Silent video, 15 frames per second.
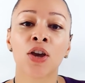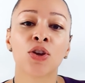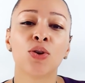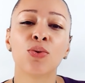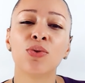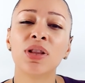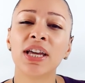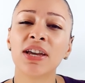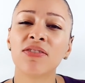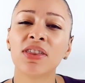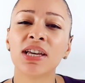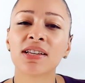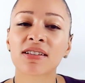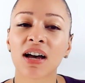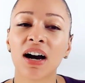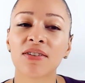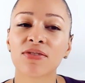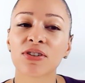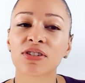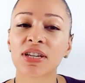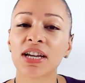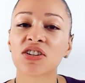You leave these
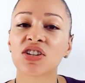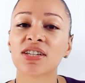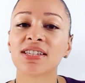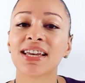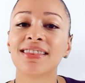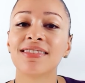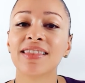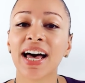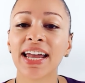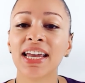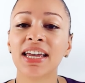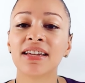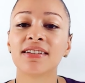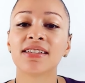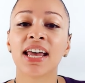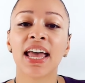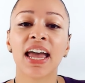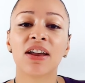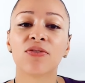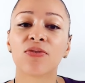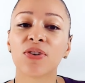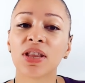conversations enlightened
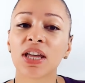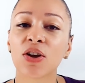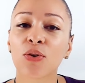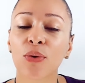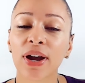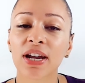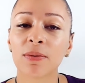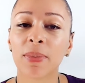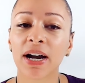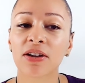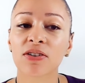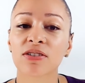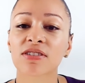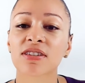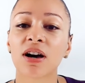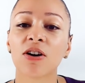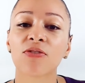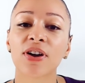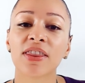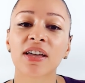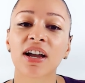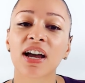and feeling great about yourself
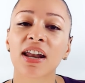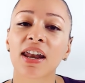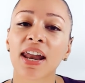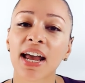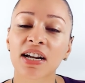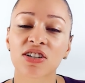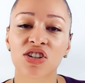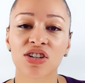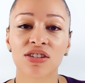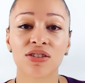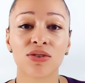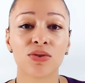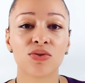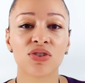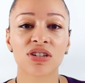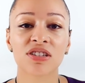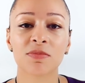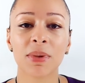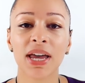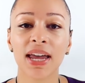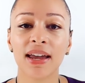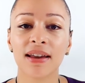and the connections you just
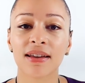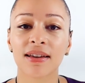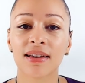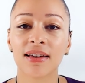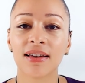made.